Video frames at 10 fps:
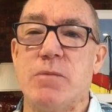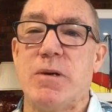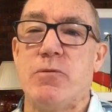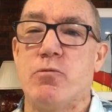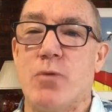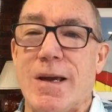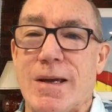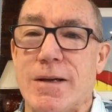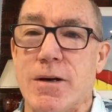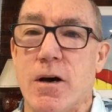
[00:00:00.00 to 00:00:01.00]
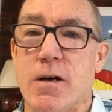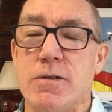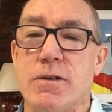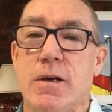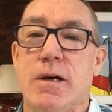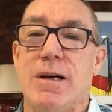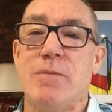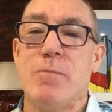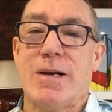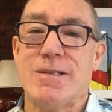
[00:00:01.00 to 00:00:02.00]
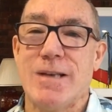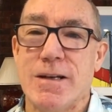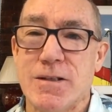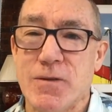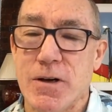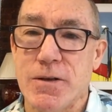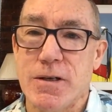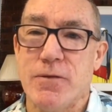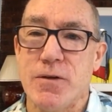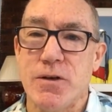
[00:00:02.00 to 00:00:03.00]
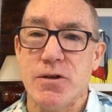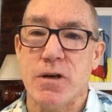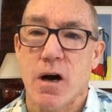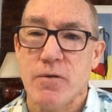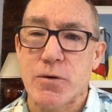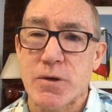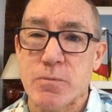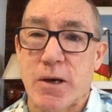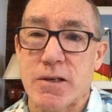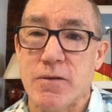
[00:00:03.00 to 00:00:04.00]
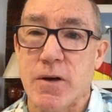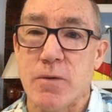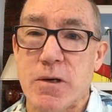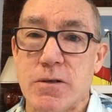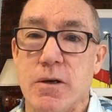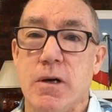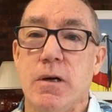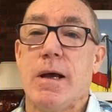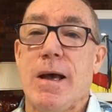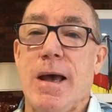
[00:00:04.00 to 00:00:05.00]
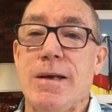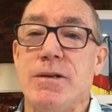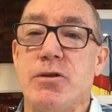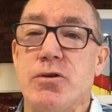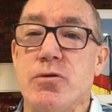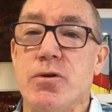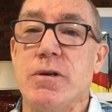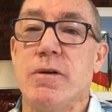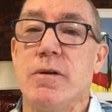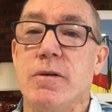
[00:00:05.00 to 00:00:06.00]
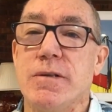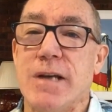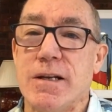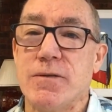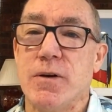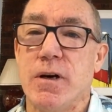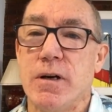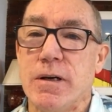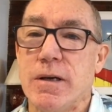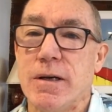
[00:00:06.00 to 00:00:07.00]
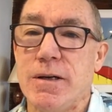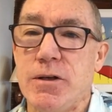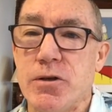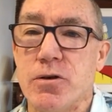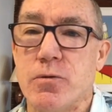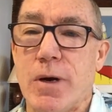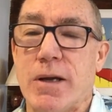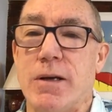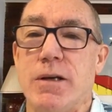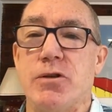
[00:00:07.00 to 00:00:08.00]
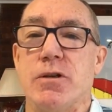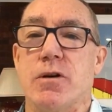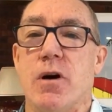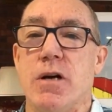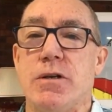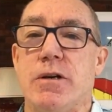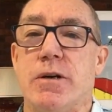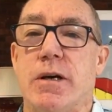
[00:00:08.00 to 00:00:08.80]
be recognised, it must satisfy the definition of the respective element, and it should satisfy additional recognition criteria.